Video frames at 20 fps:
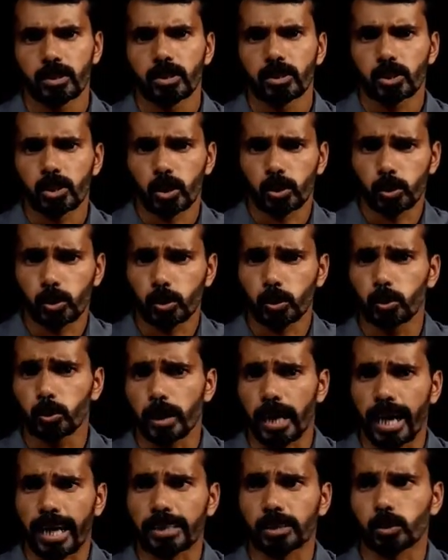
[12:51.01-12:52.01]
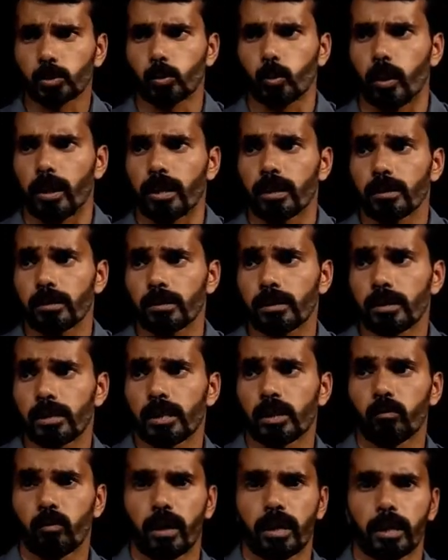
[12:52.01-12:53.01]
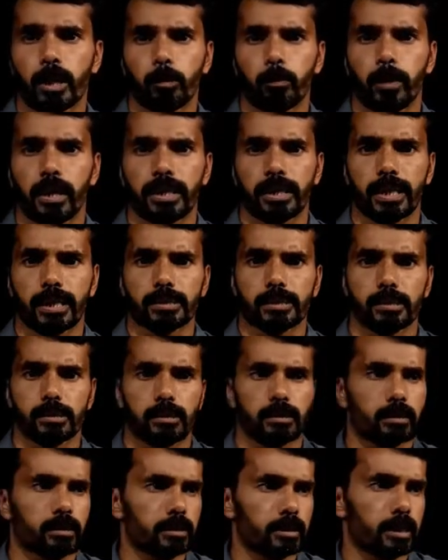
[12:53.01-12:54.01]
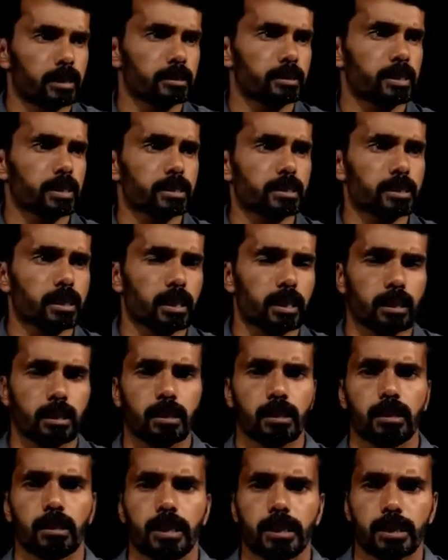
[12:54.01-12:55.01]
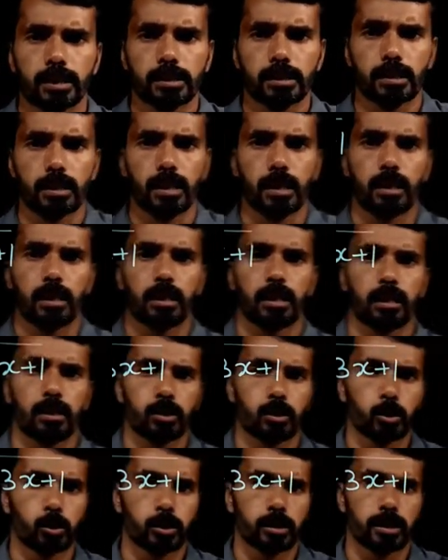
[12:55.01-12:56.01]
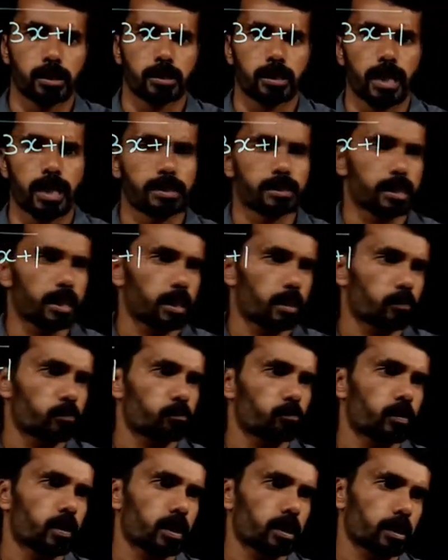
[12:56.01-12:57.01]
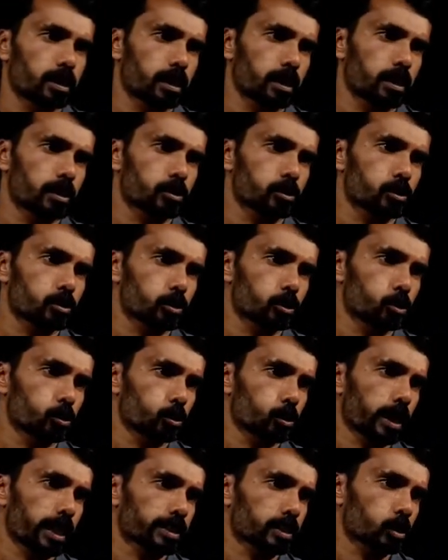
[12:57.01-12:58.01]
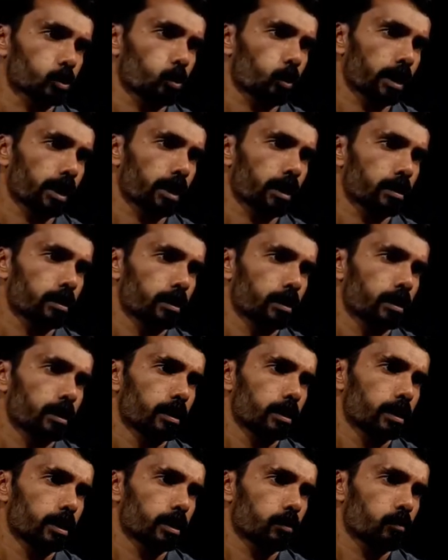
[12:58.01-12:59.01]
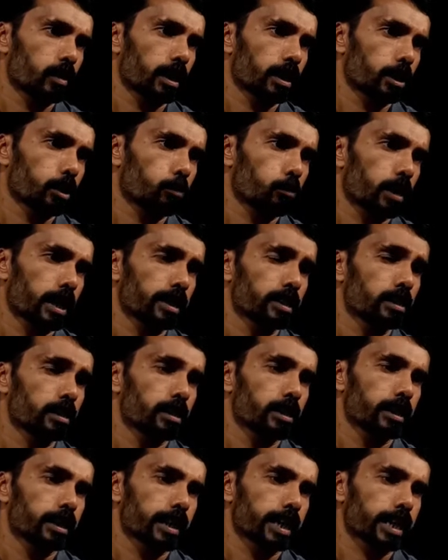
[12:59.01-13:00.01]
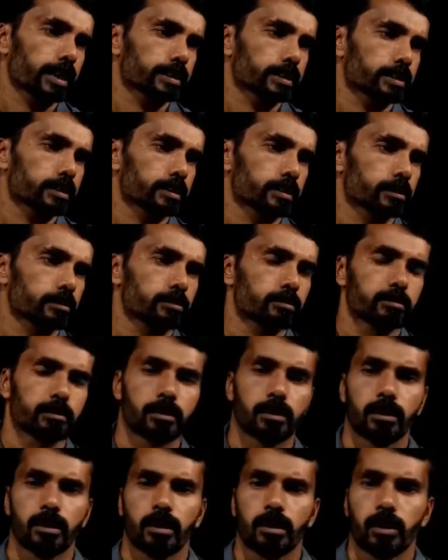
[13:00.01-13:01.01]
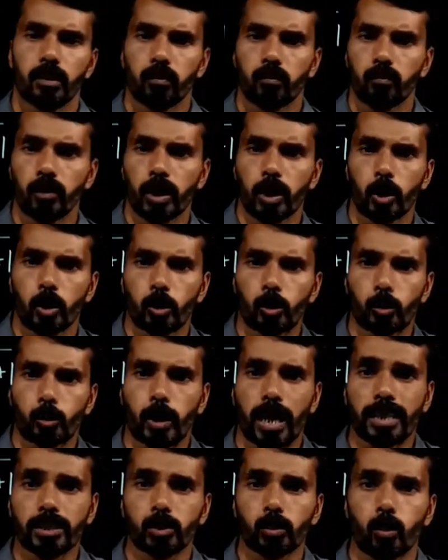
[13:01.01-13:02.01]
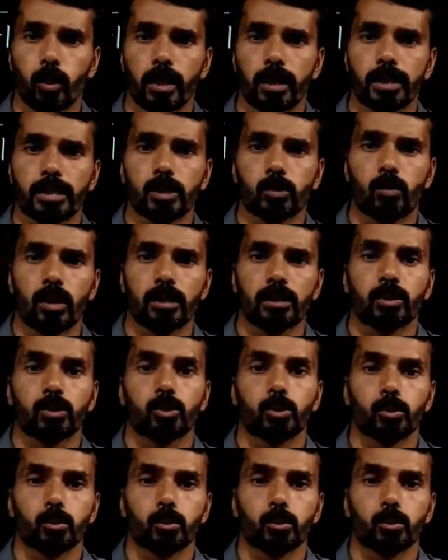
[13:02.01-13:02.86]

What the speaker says: So 2x square divided by x. Just let us do it as a rough work here. 2x square divided by x. We know 2x square is what?